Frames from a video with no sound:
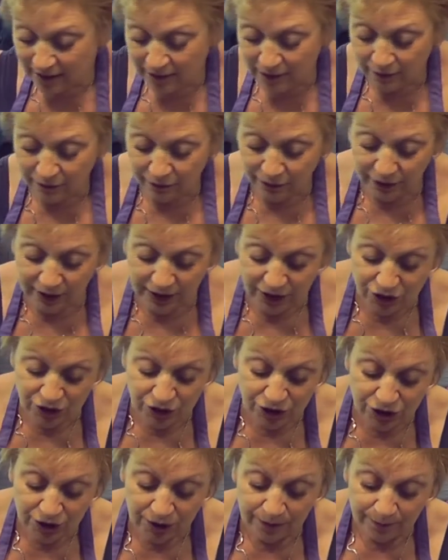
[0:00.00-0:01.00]
in the
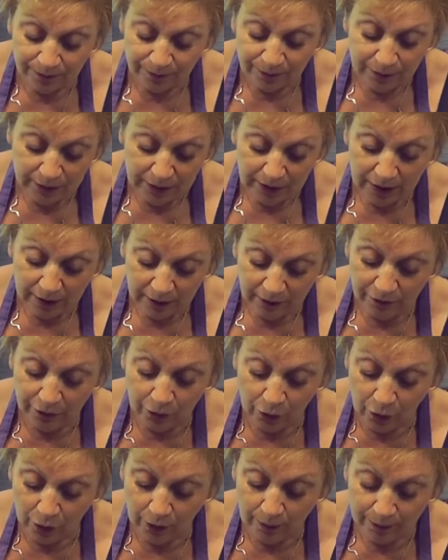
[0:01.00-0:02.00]
fridge
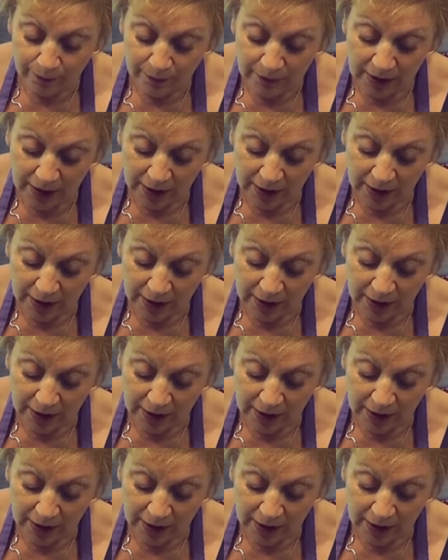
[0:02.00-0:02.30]
for